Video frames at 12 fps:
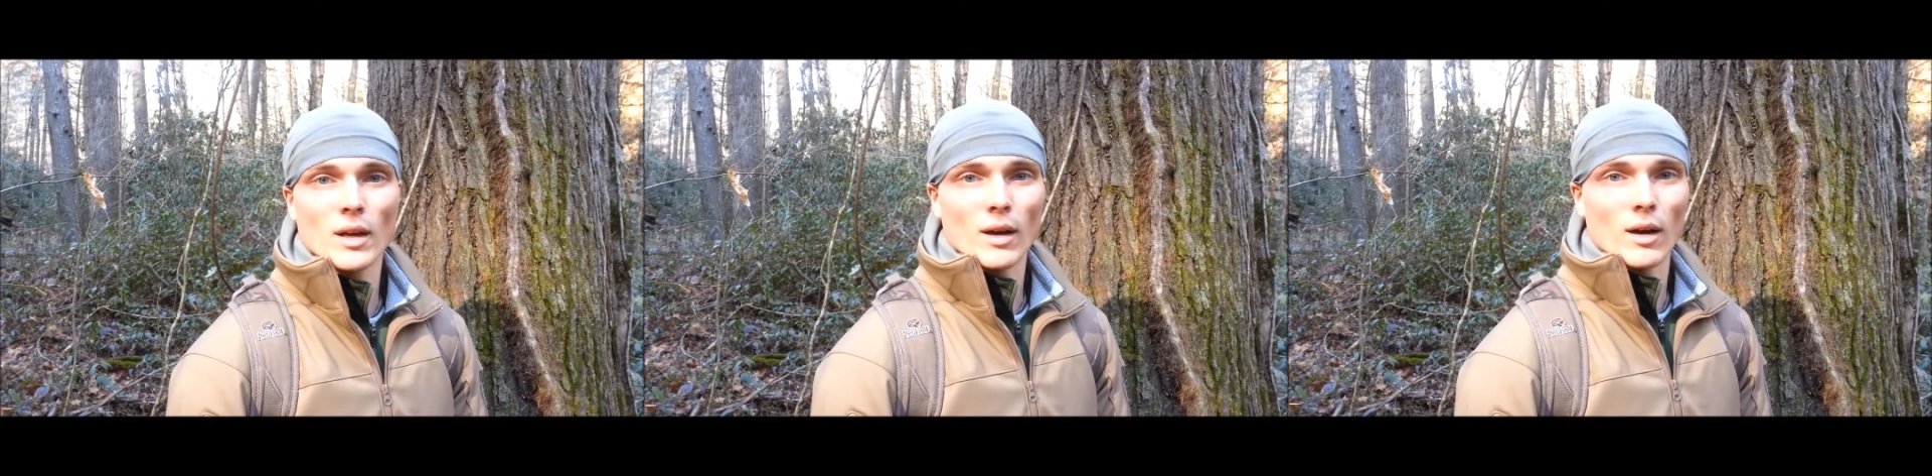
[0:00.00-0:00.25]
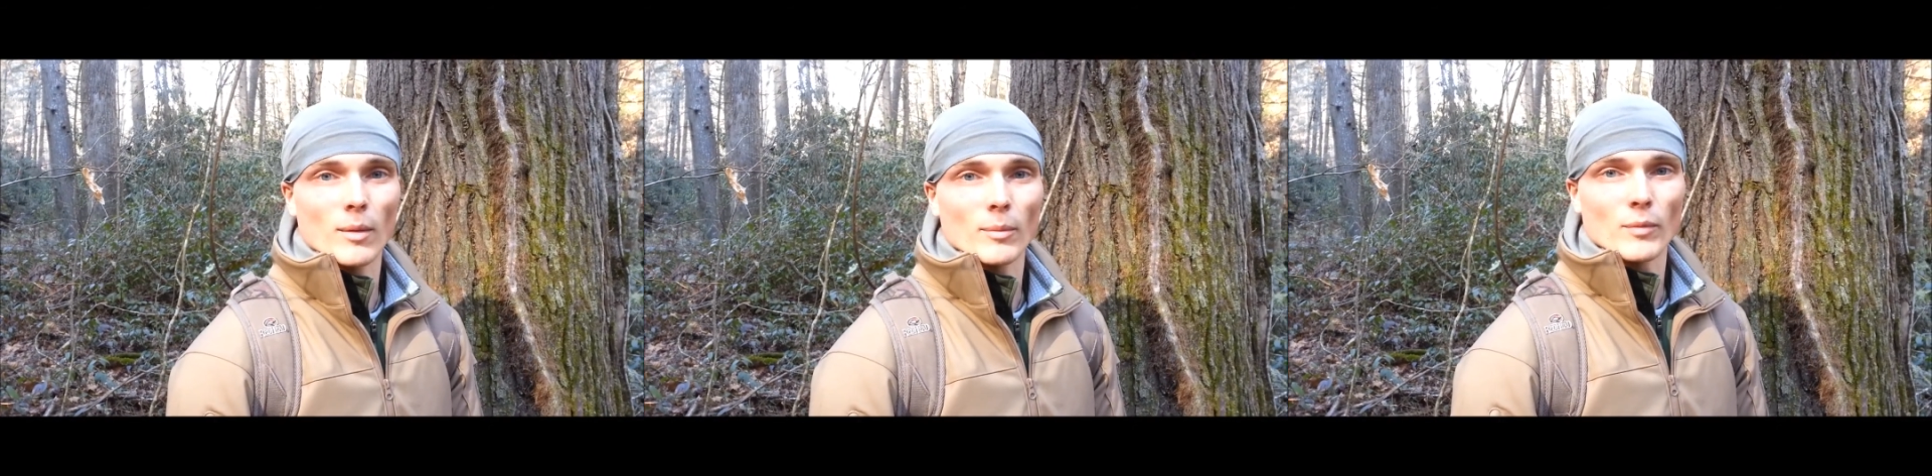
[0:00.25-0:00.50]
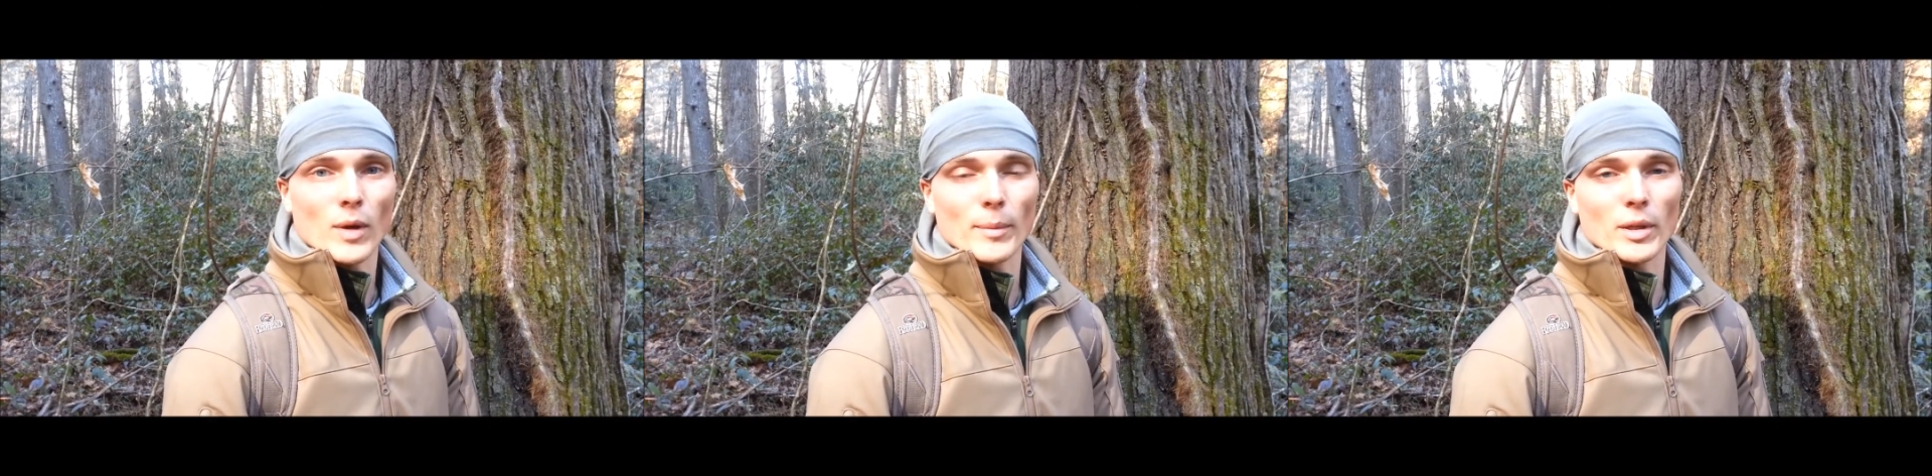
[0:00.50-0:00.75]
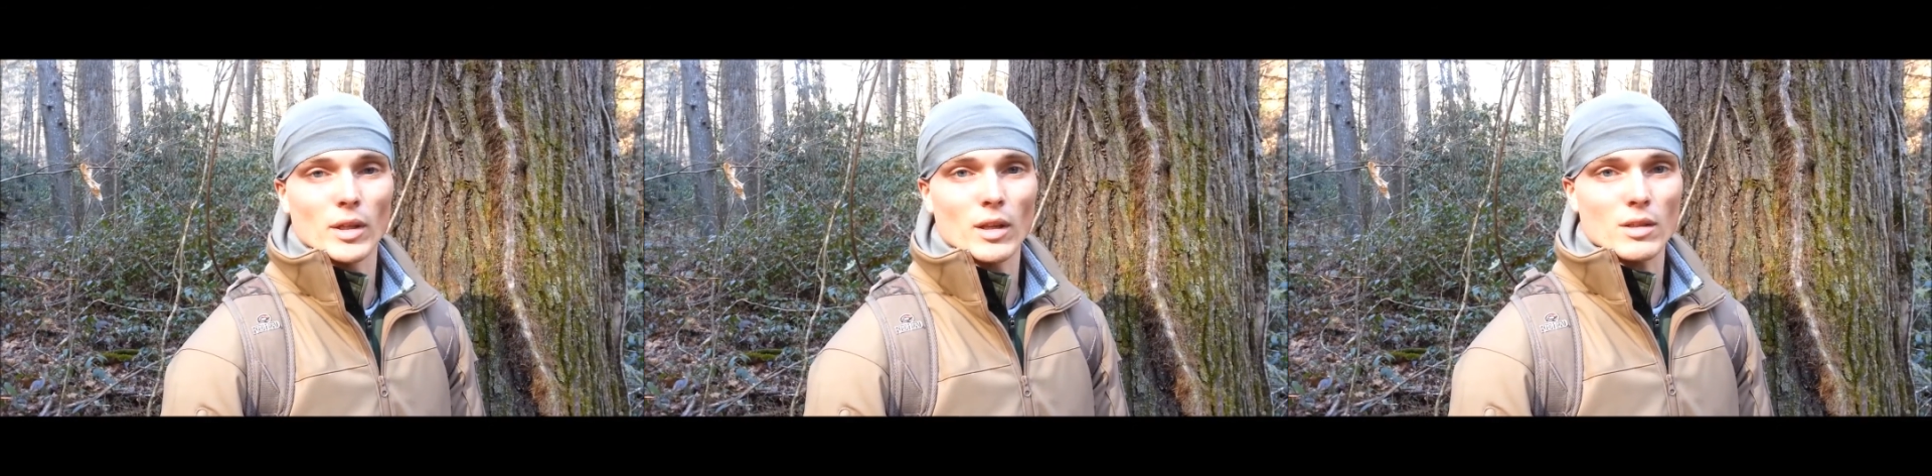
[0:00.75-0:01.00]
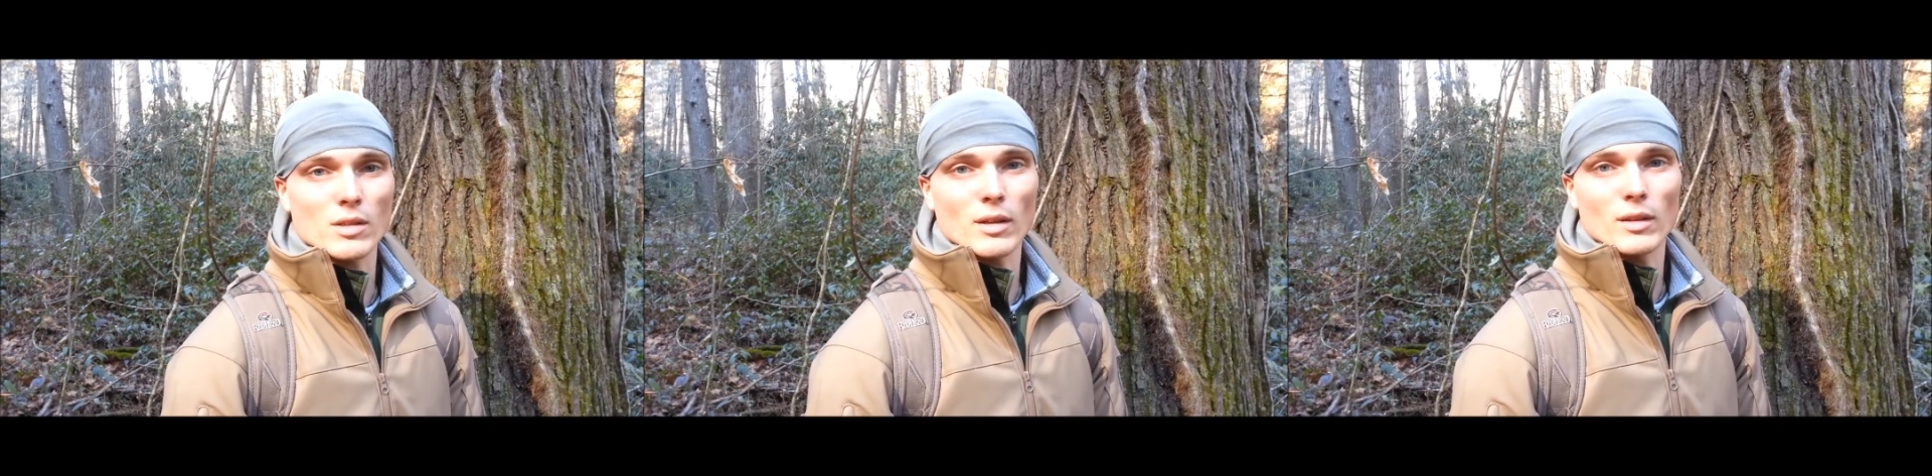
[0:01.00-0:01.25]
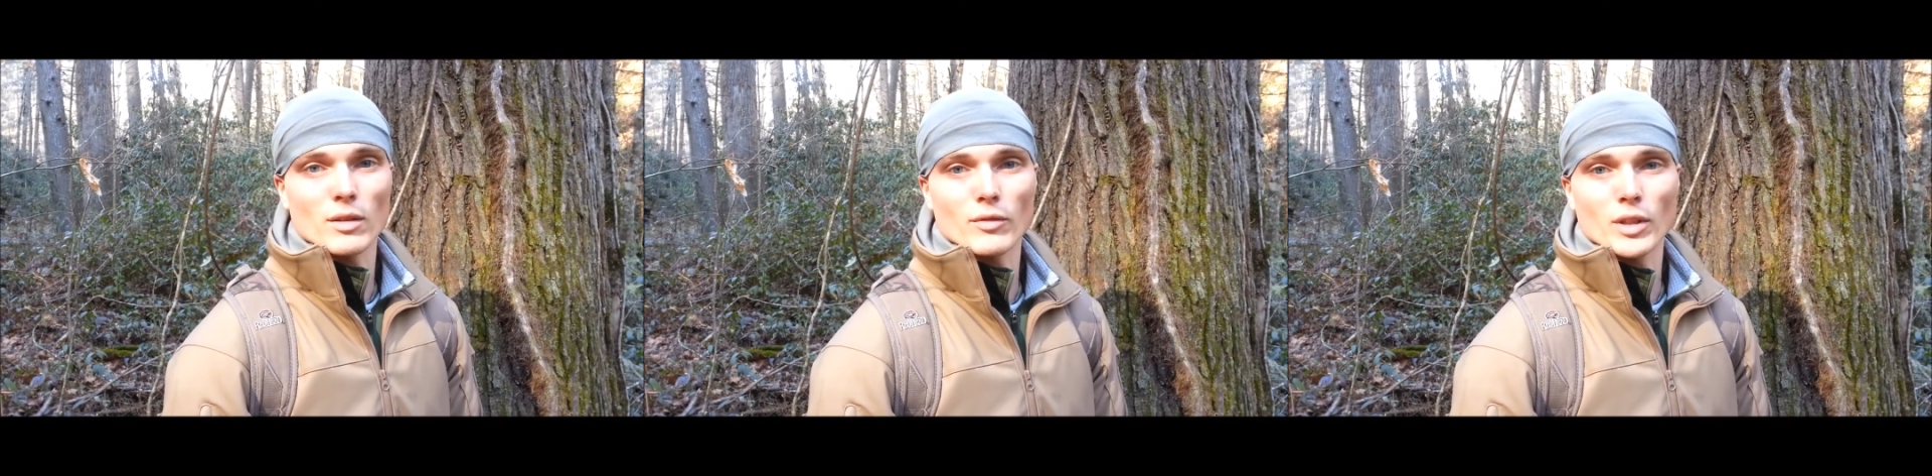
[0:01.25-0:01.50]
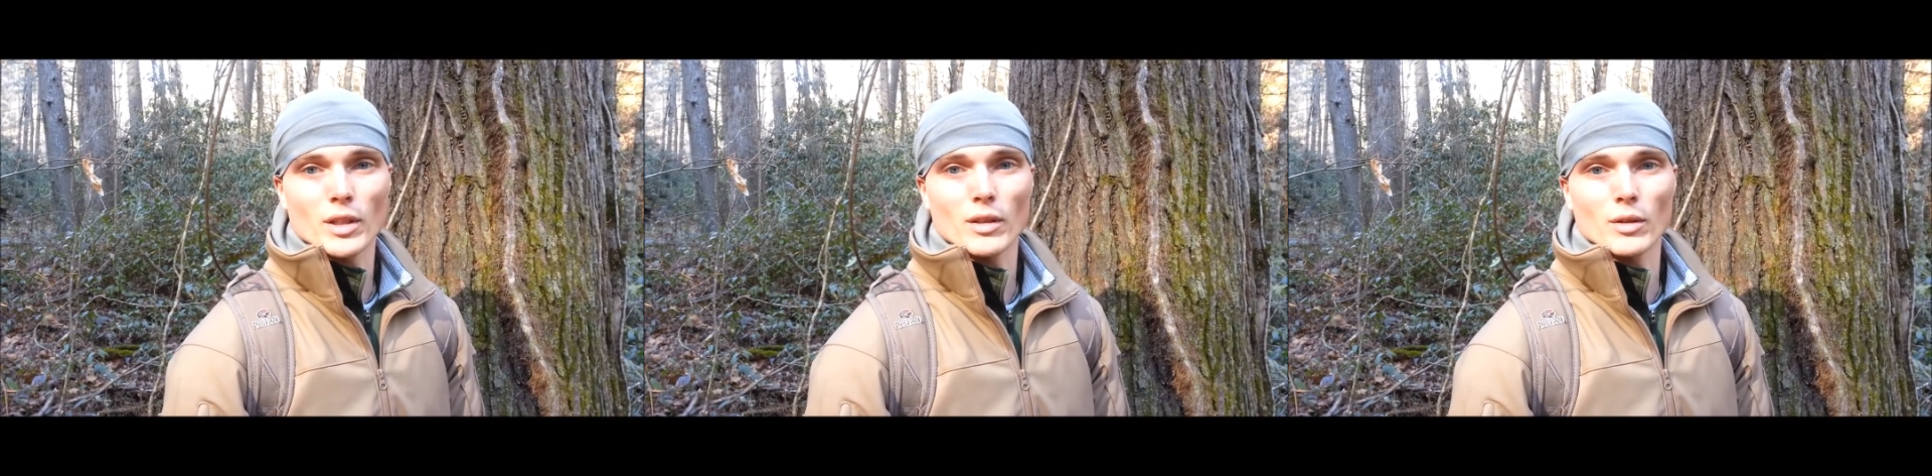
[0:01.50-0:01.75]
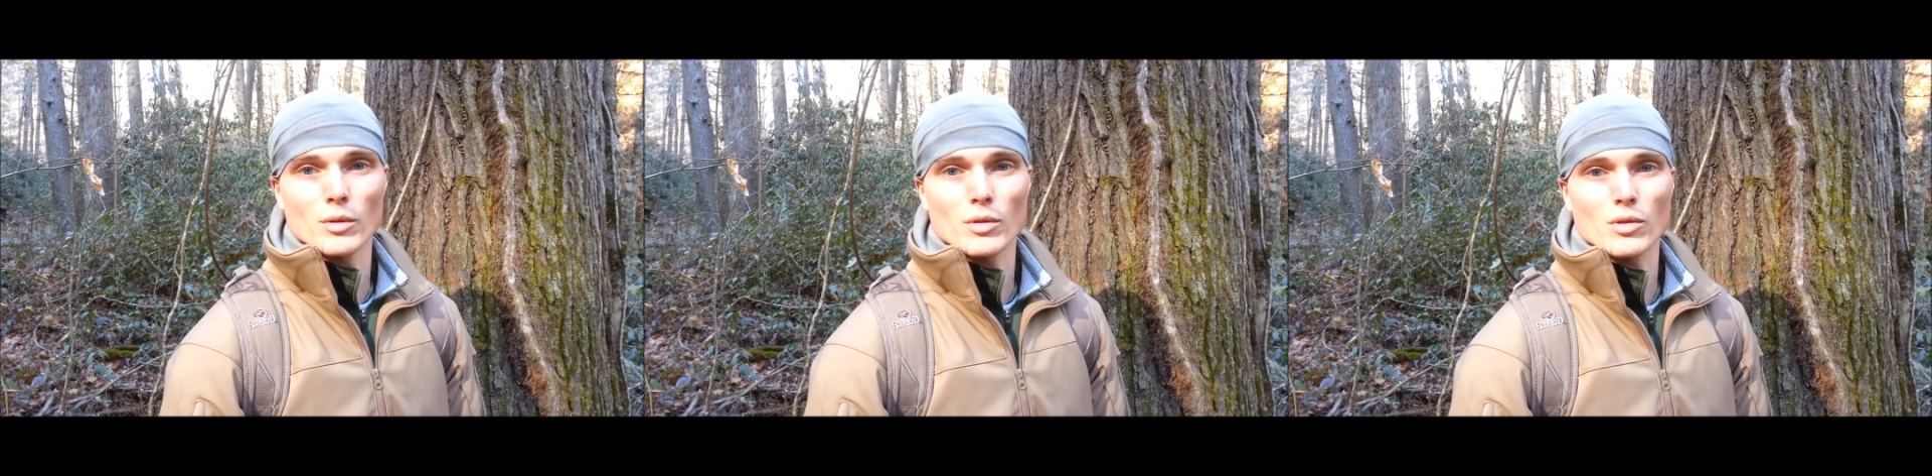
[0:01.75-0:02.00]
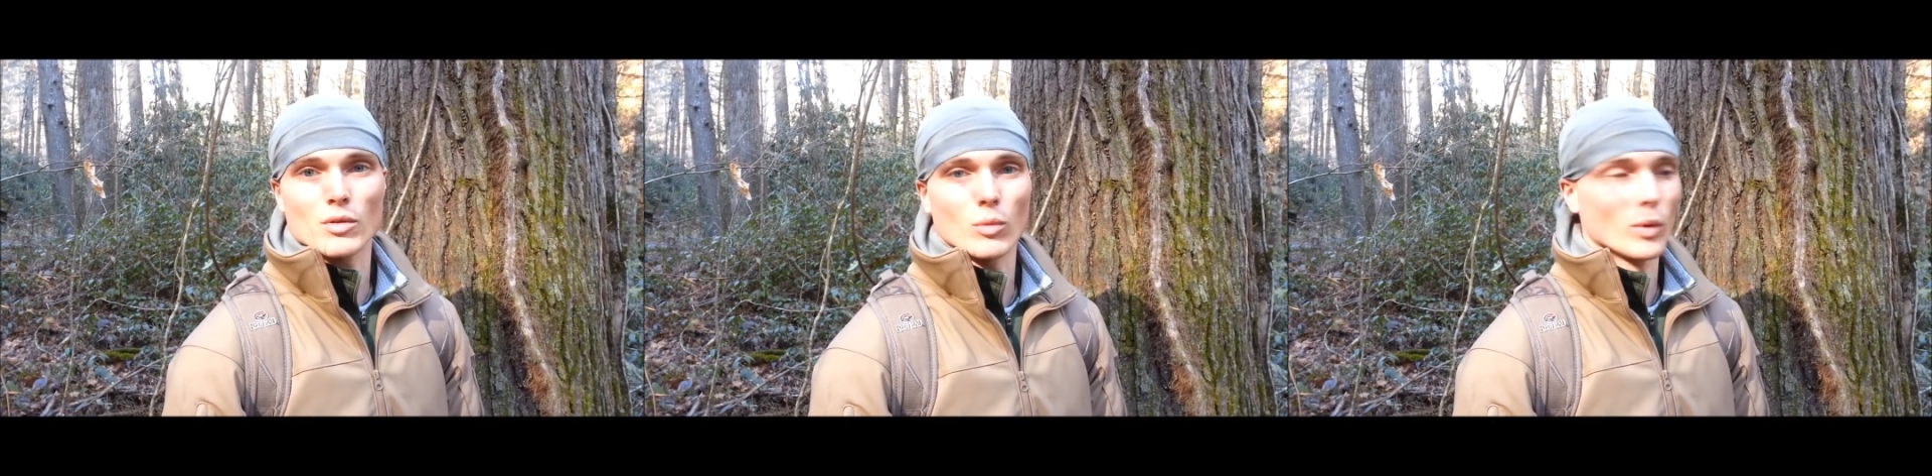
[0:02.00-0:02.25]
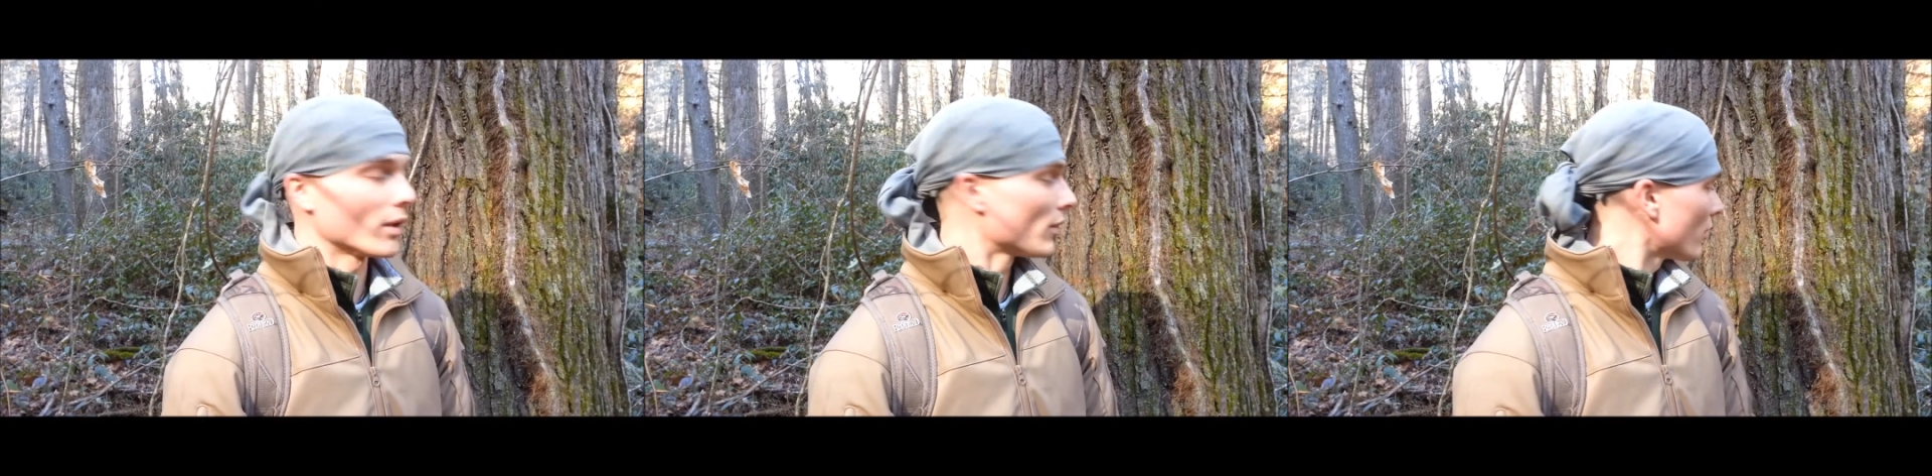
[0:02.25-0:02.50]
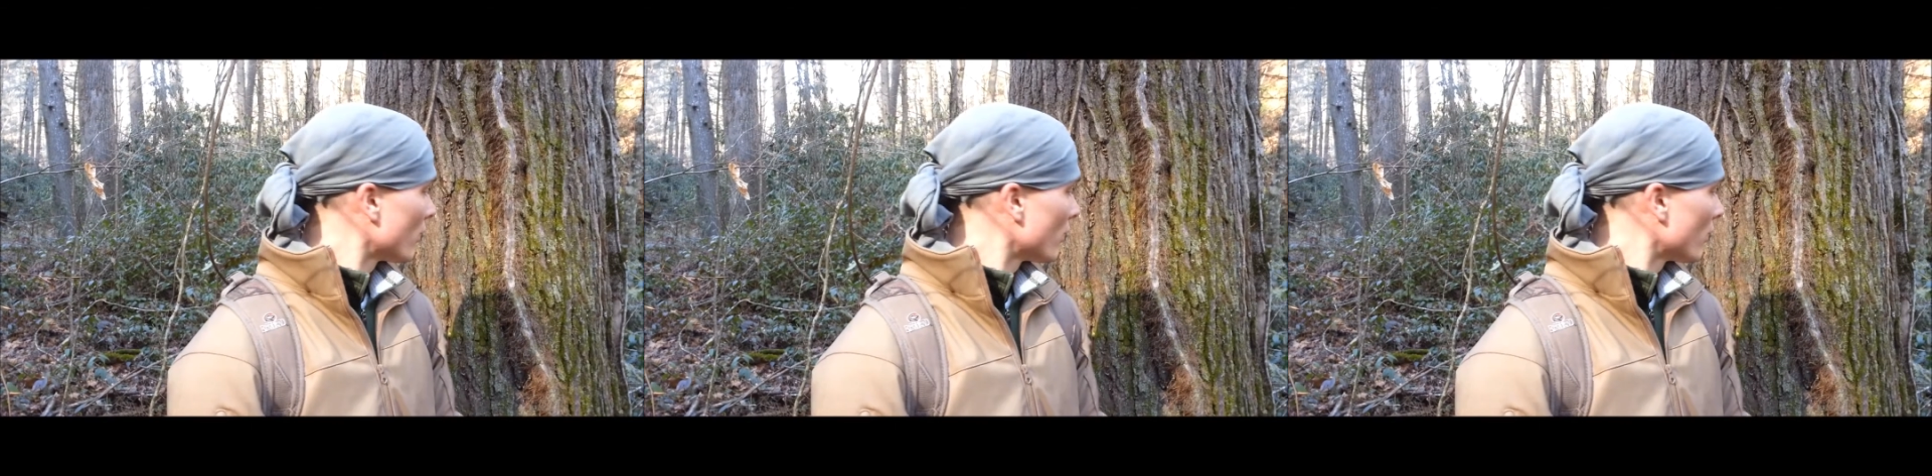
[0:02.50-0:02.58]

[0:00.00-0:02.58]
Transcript: um, I'm gonna kickstart the videos with